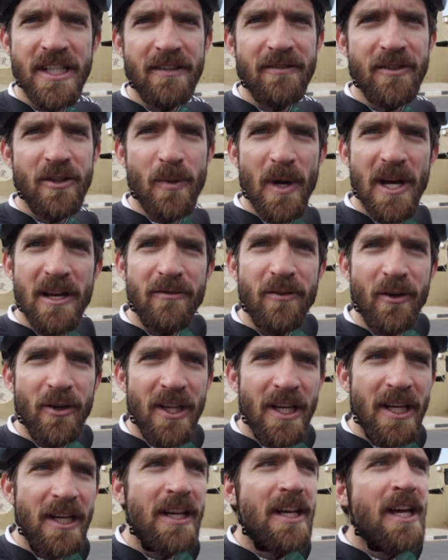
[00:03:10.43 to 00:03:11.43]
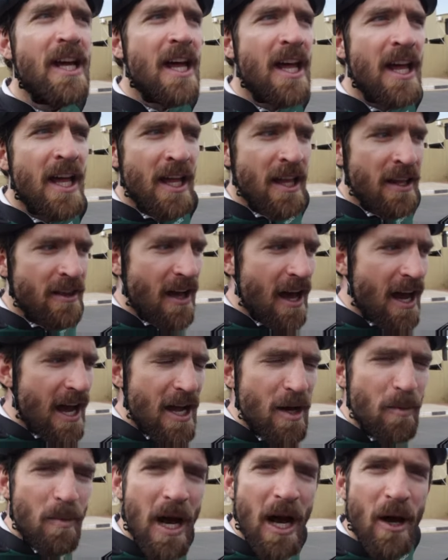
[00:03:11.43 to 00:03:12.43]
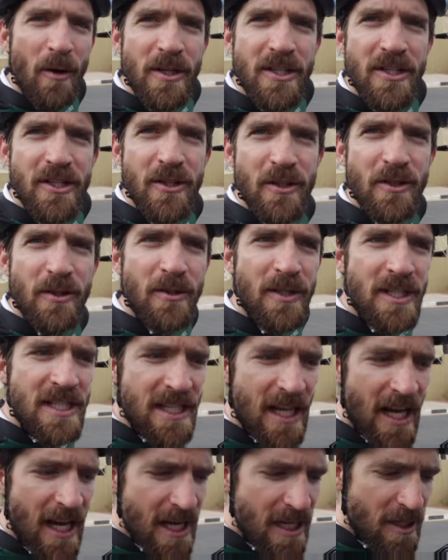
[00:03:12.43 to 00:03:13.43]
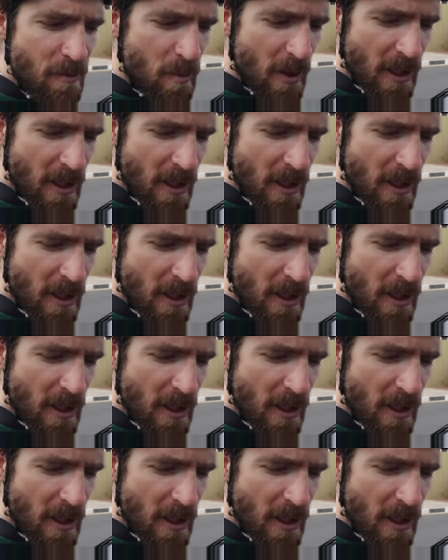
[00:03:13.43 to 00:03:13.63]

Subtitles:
I have to wait for the higher powers to decide.